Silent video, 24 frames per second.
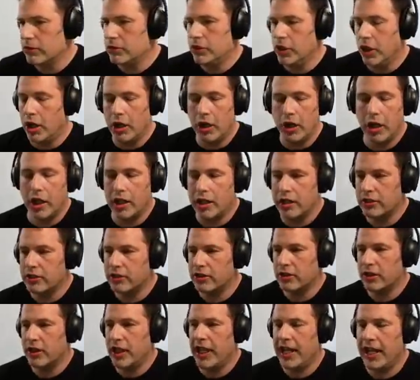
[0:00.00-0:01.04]

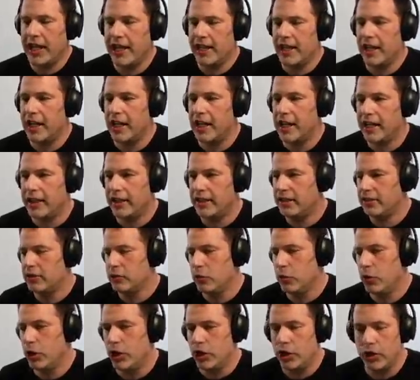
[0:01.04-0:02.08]
dogs, canines,
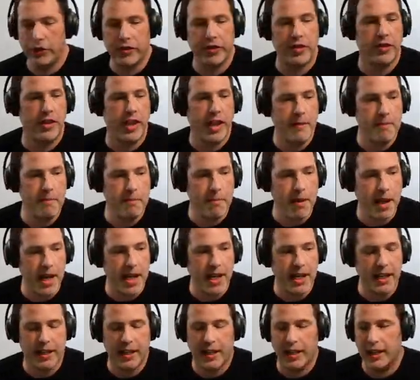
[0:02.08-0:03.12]
wolves, they
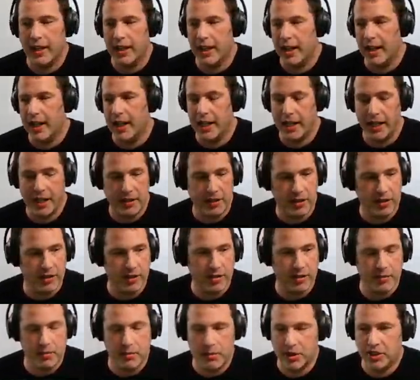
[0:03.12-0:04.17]
make
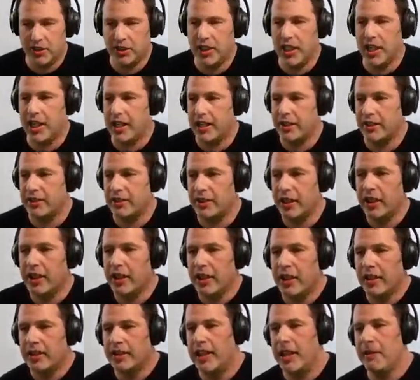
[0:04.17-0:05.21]
honest mistakes.
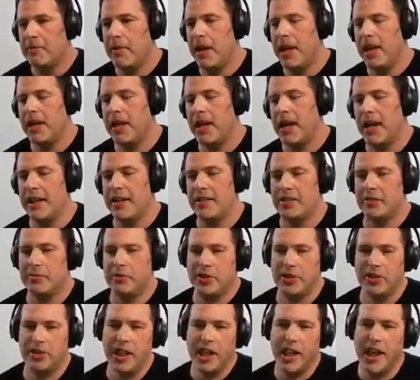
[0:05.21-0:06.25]
They make honest
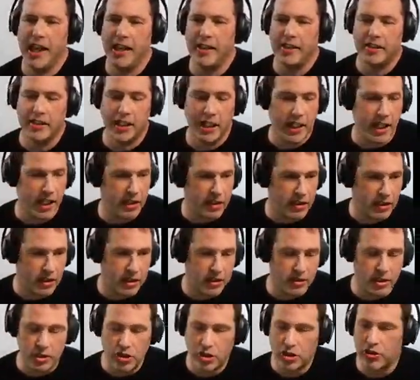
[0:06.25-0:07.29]
mistakes. They get
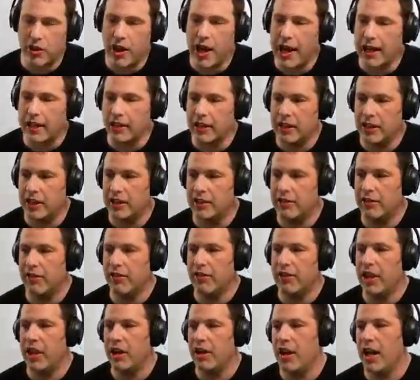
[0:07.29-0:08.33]
distracted.
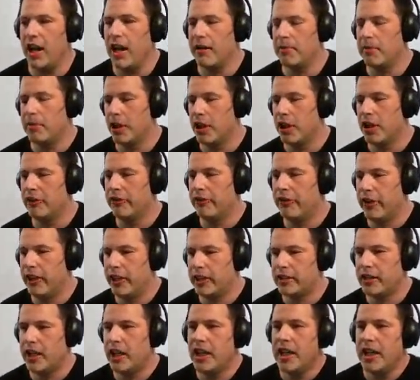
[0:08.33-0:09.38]
They're not
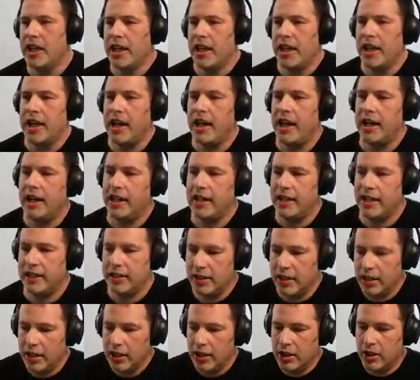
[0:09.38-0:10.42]
perfect.
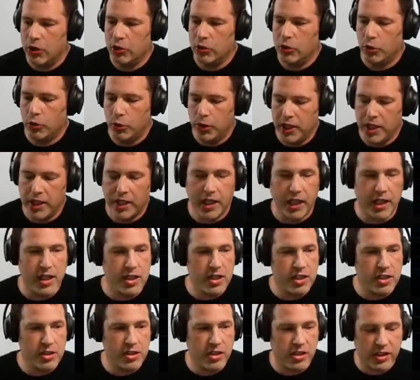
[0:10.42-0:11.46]
And we
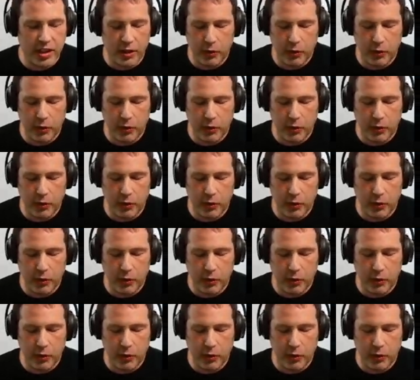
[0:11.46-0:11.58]
can